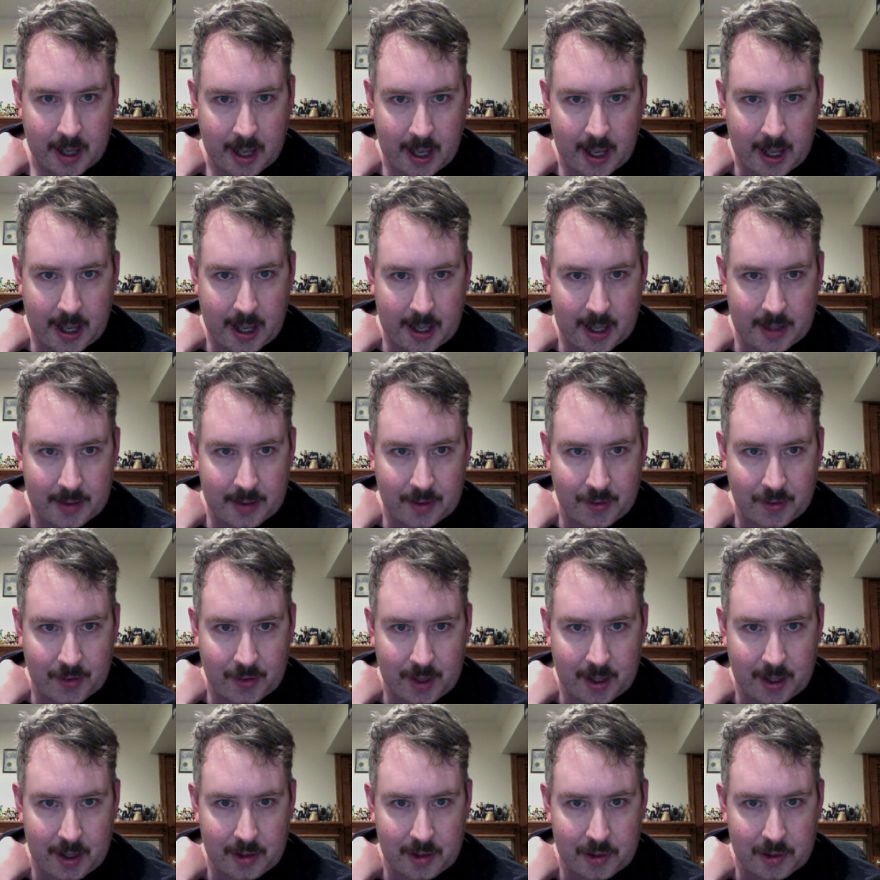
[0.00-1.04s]
and the
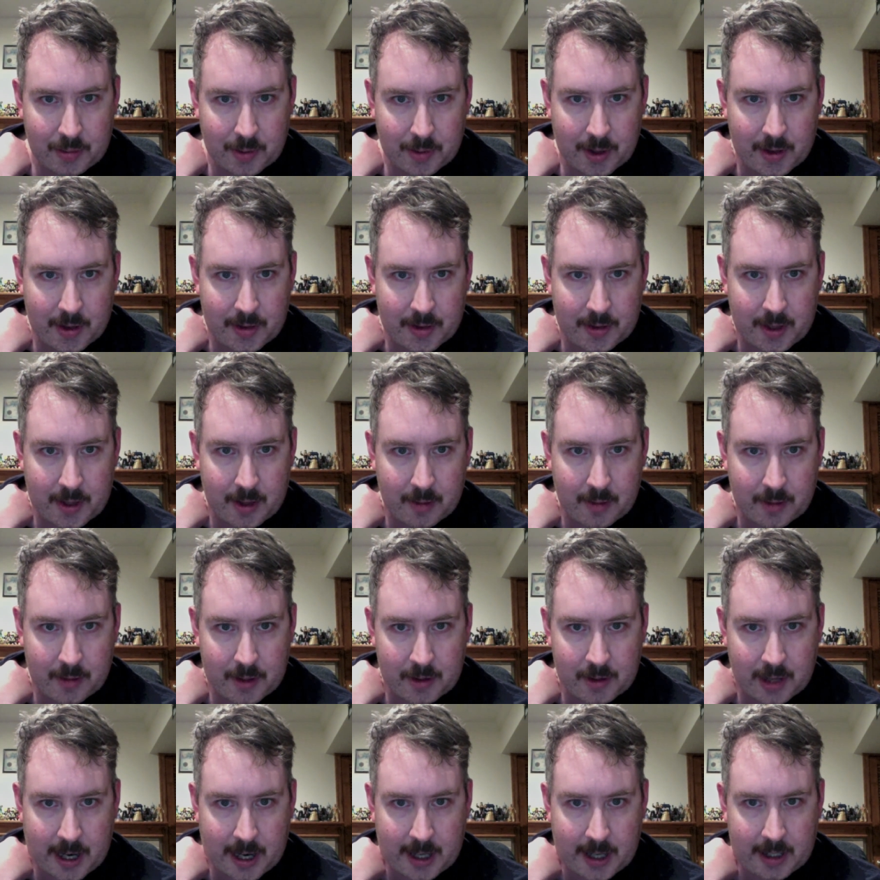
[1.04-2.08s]
finish was that
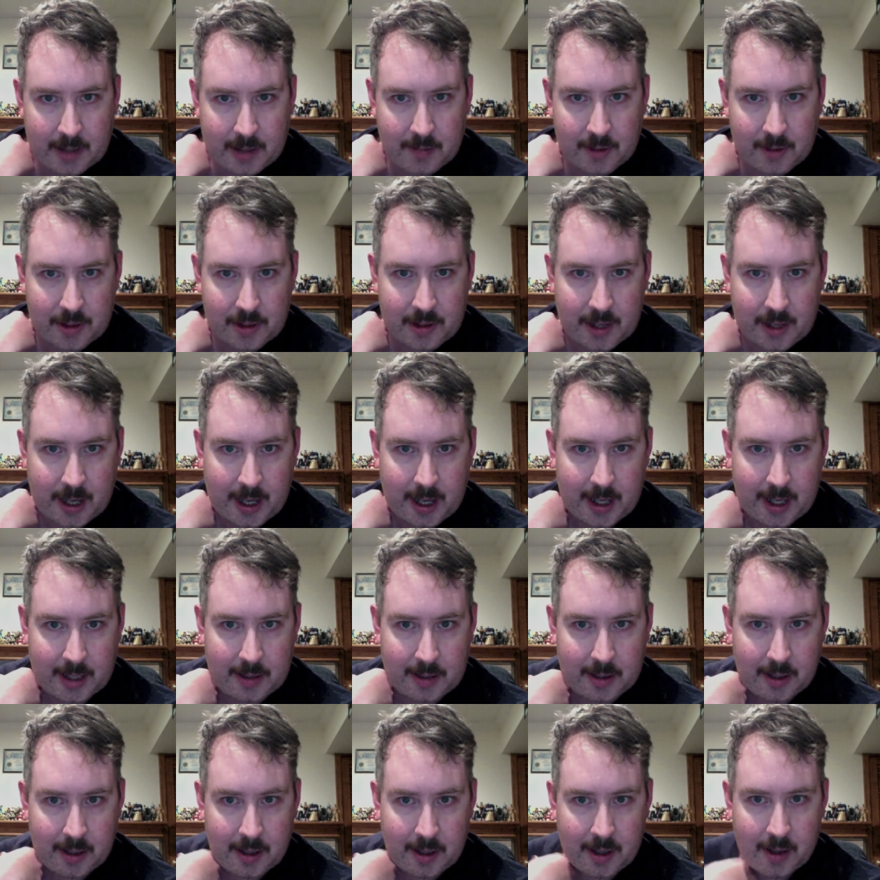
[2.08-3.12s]
Redragon
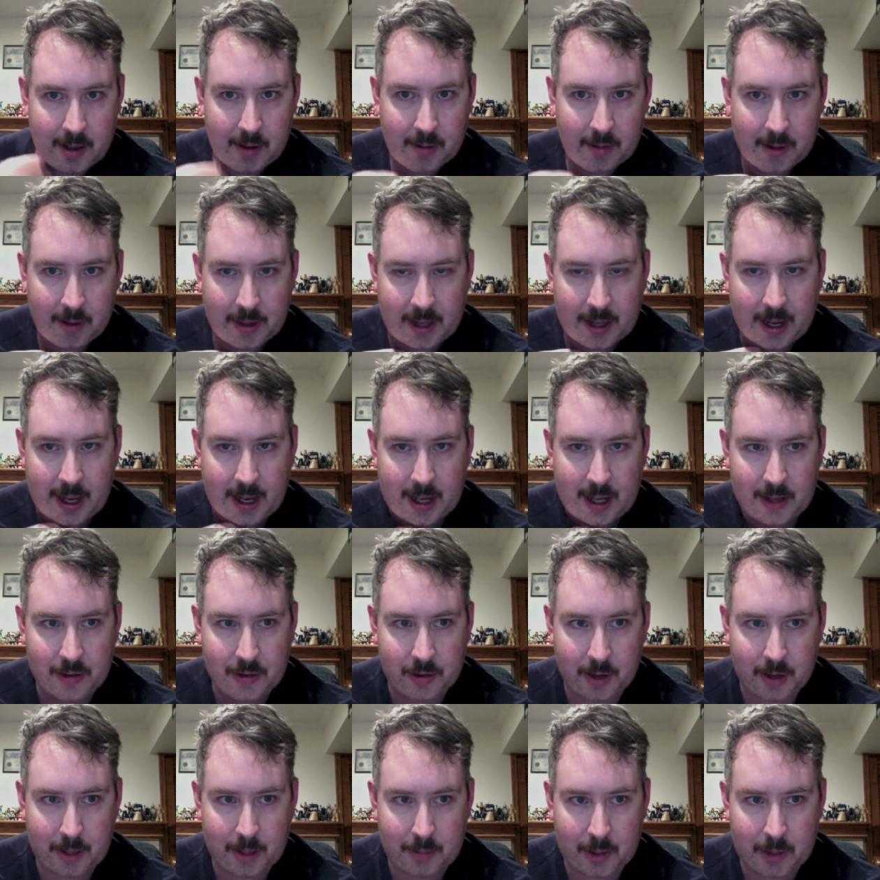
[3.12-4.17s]
retained with a hand
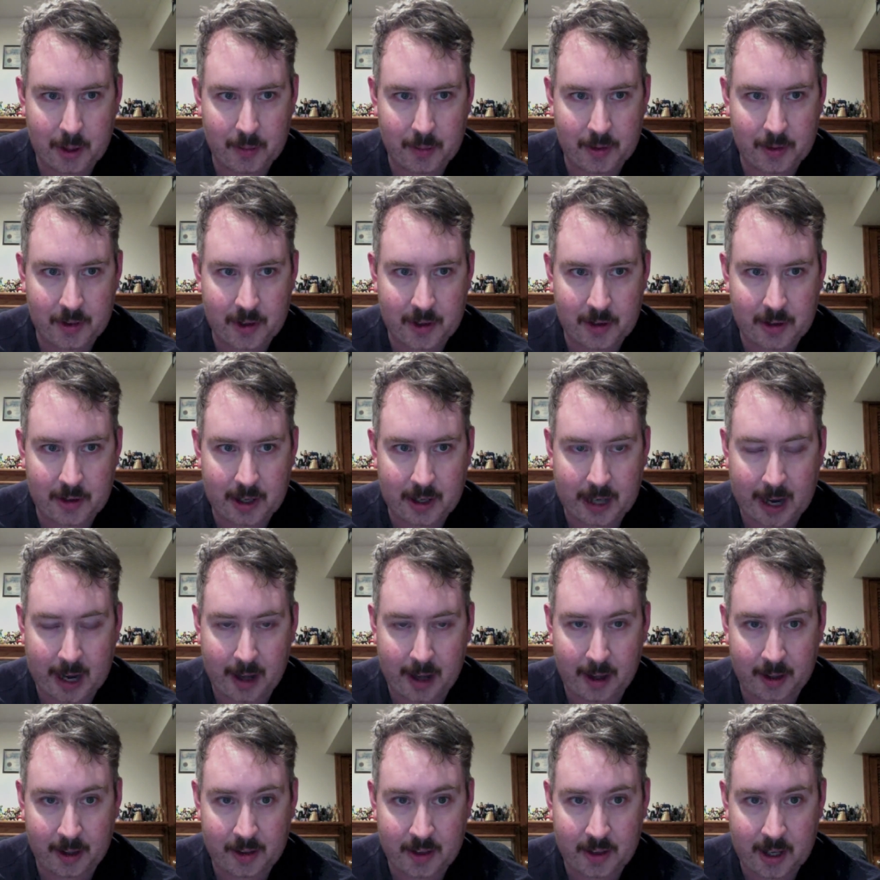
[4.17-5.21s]
draped over Cedric
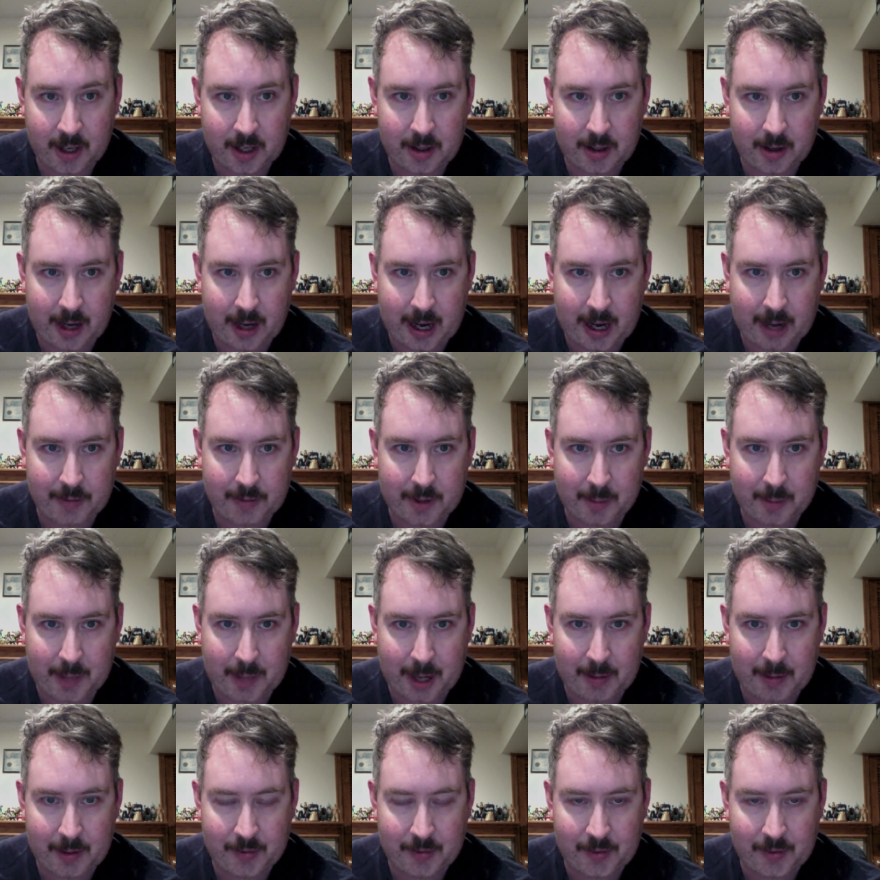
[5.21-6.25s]
Alexander after
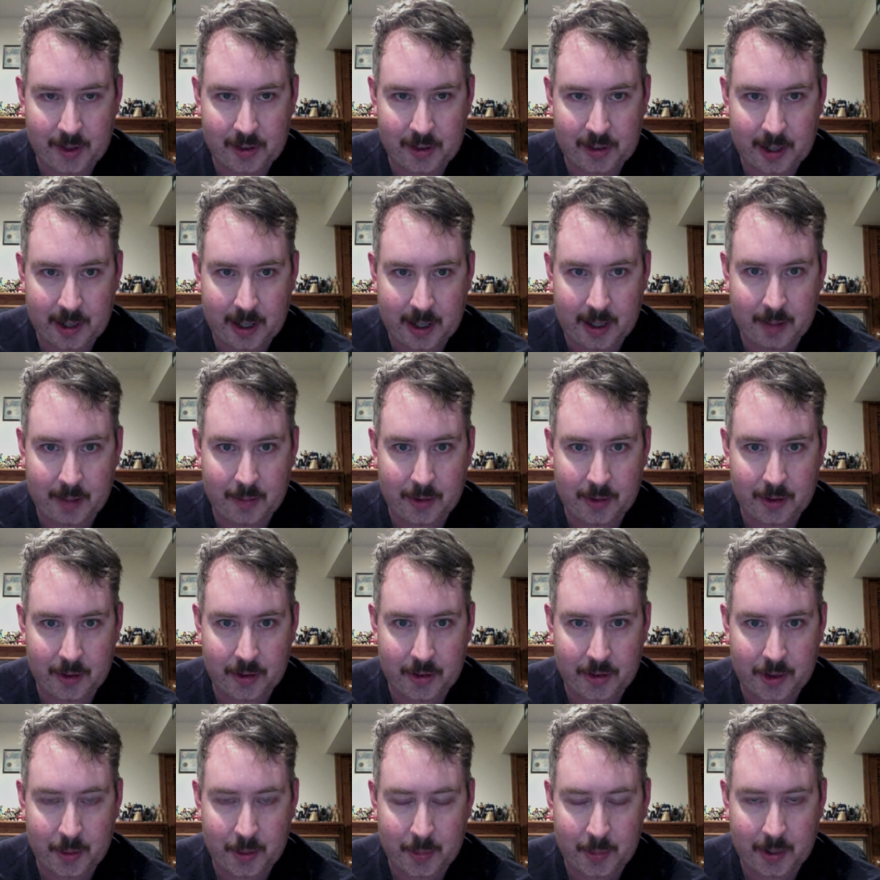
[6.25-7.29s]
Bobby Fish hit him with a
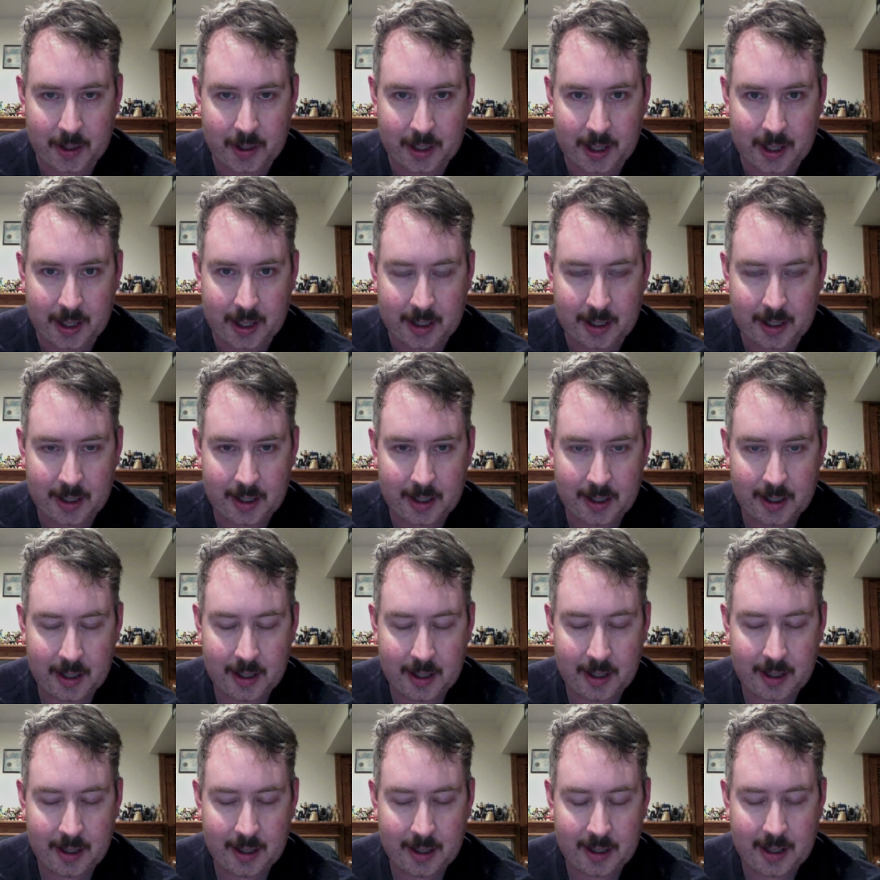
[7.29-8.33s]
super kick.
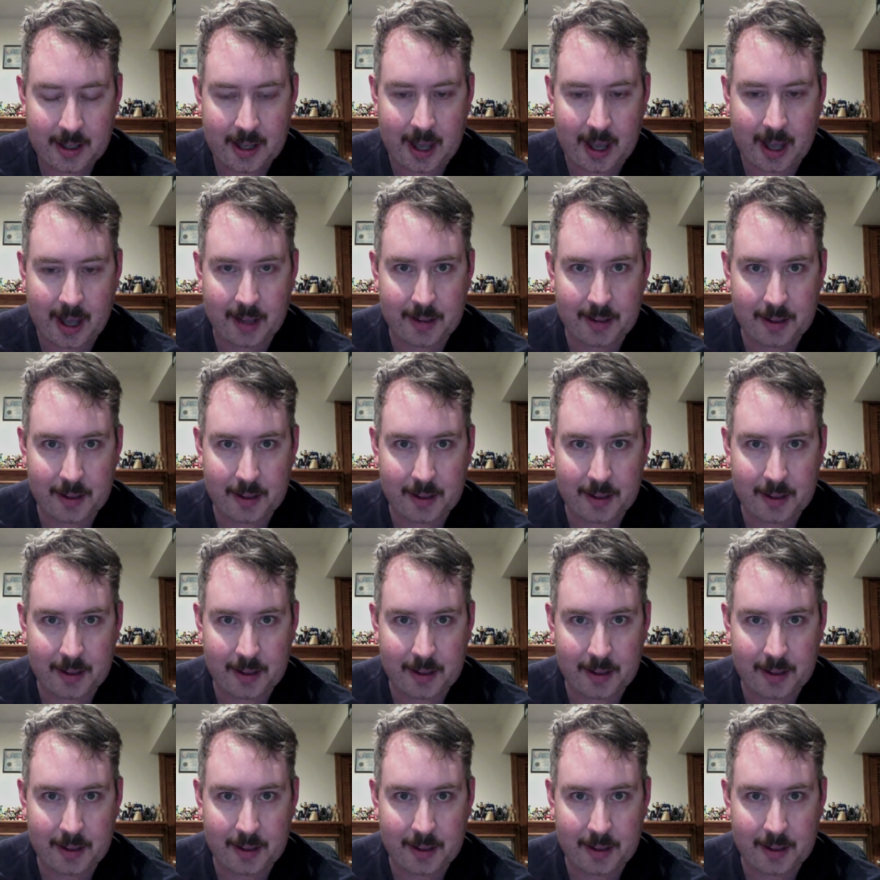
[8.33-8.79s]
Yeah,